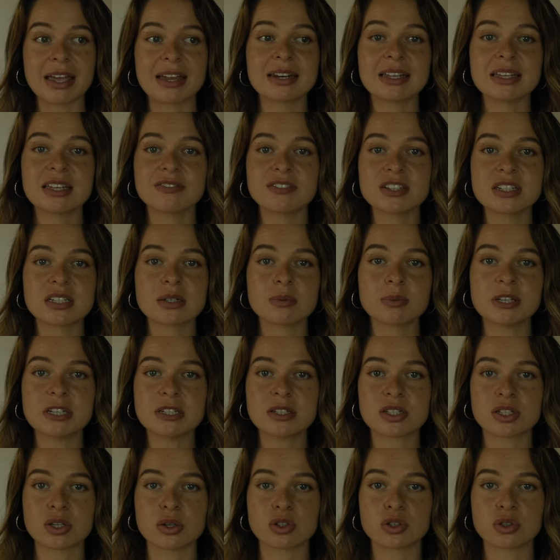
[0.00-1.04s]
and even to be
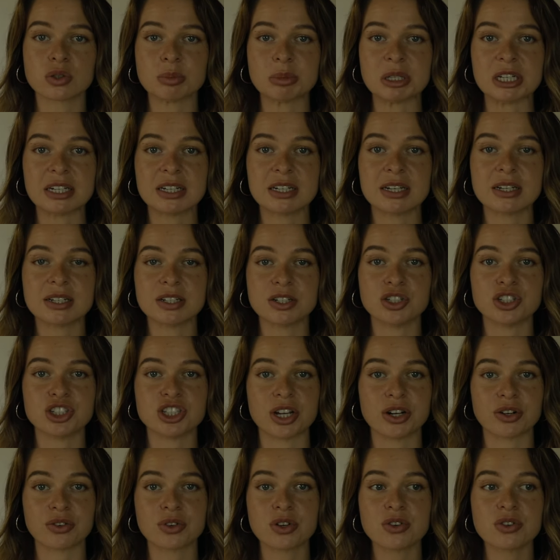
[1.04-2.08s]
in social media in
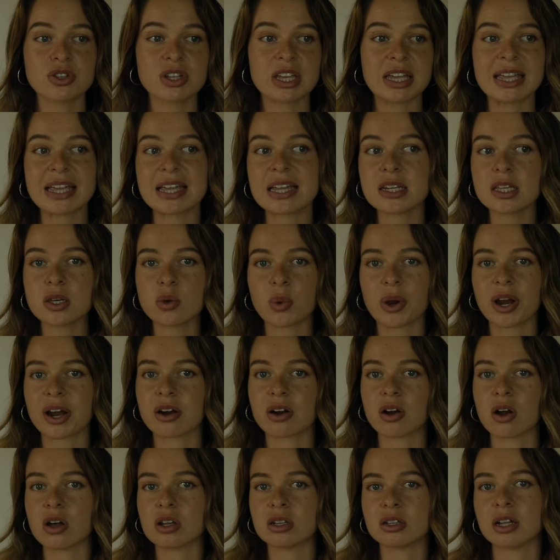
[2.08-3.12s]
general,
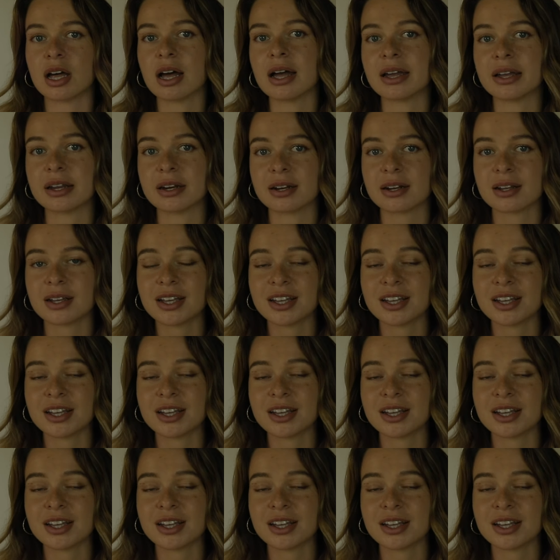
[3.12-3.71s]
anywhere online.